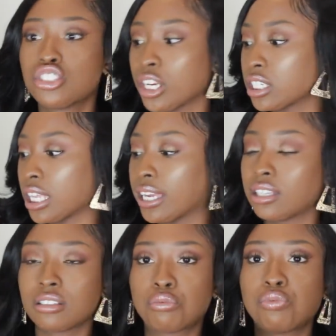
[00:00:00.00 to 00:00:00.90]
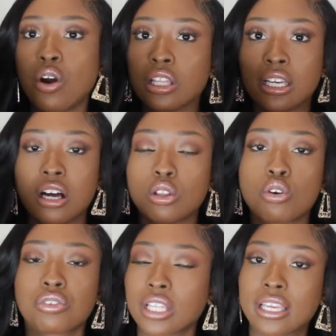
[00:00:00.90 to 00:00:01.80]
stretch, like falling all
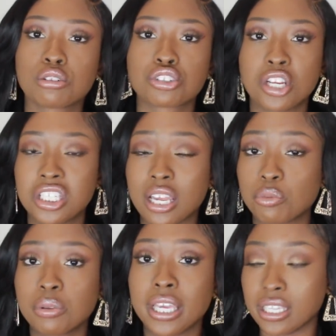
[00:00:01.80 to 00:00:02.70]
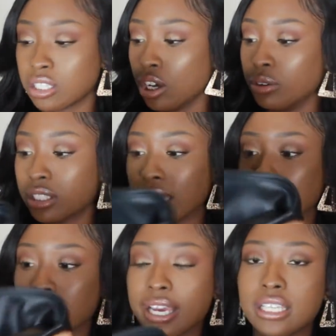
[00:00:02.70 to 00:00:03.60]
over, like it'll stretch out of place. No, it's like
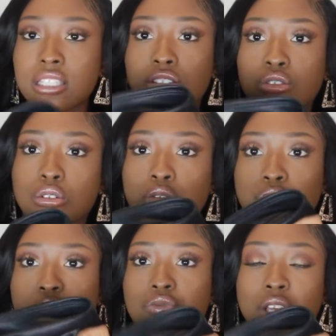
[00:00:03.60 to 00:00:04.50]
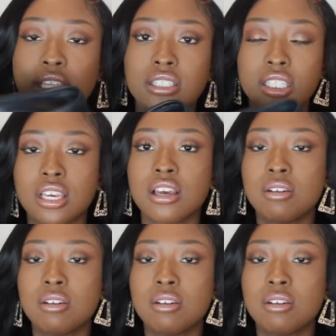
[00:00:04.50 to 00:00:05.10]
a nice little fit